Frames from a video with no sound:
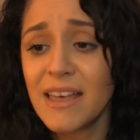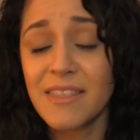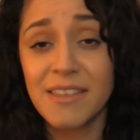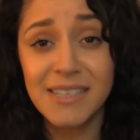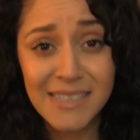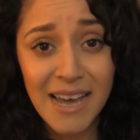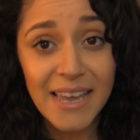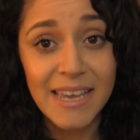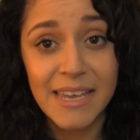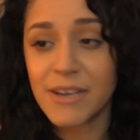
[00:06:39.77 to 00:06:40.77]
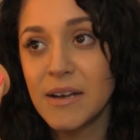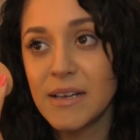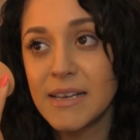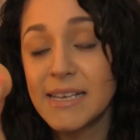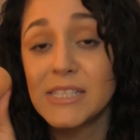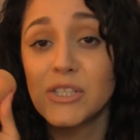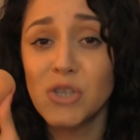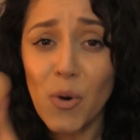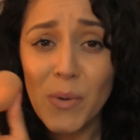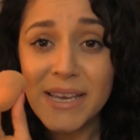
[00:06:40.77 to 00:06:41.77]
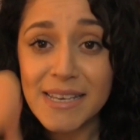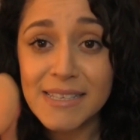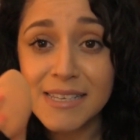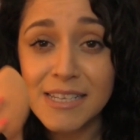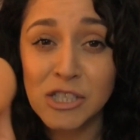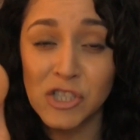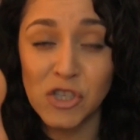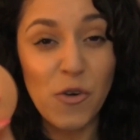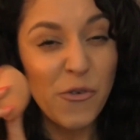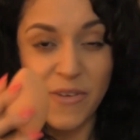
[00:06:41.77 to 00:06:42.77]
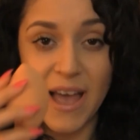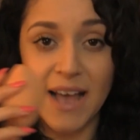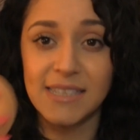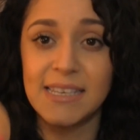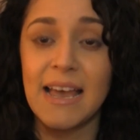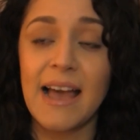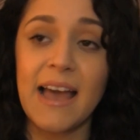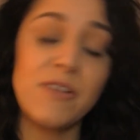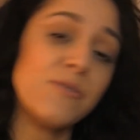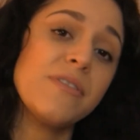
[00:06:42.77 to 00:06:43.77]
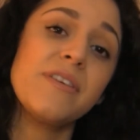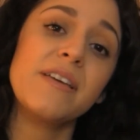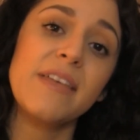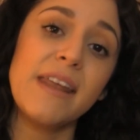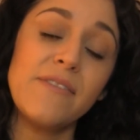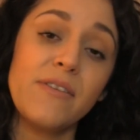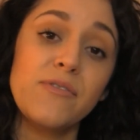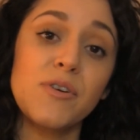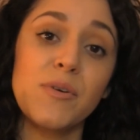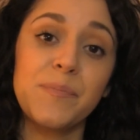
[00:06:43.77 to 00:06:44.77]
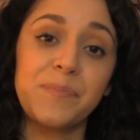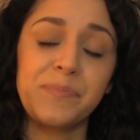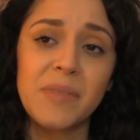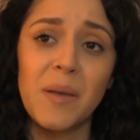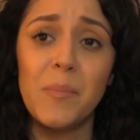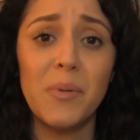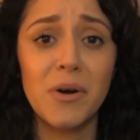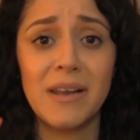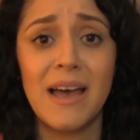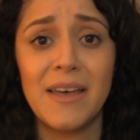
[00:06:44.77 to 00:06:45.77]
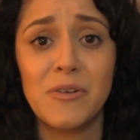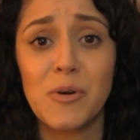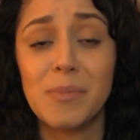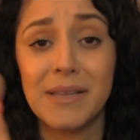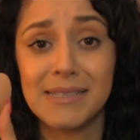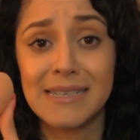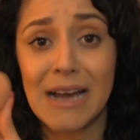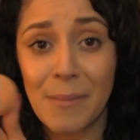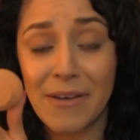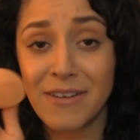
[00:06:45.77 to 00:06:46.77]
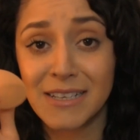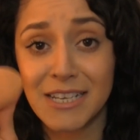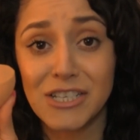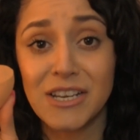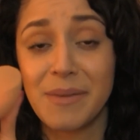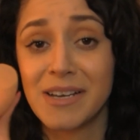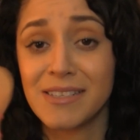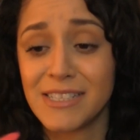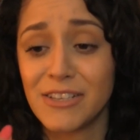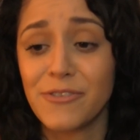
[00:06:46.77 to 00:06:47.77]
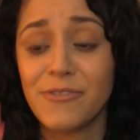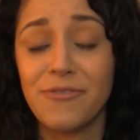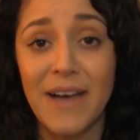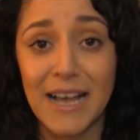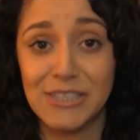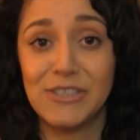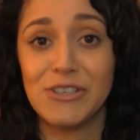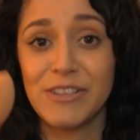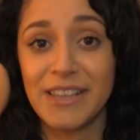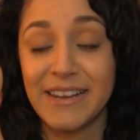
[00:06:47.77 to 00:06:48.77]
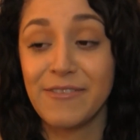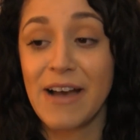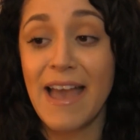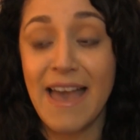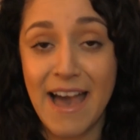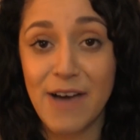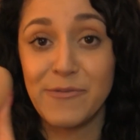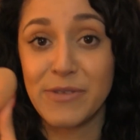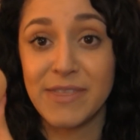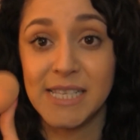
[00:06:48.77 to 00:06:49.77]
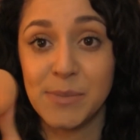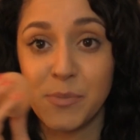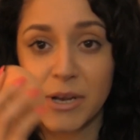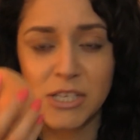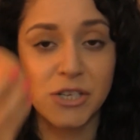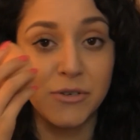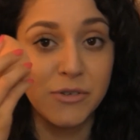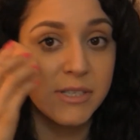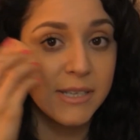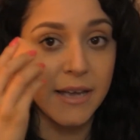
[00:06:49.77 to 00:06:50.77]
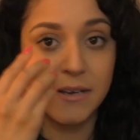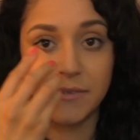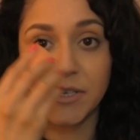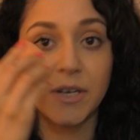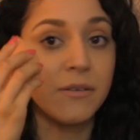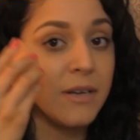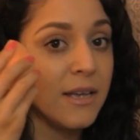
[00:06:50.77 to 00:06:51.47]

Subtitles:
this guy here is so easy. It's so fast. I don't think that I've ever put on or blended out my foundation and my concealer faster than I have with this brush. And you just kind of, you know,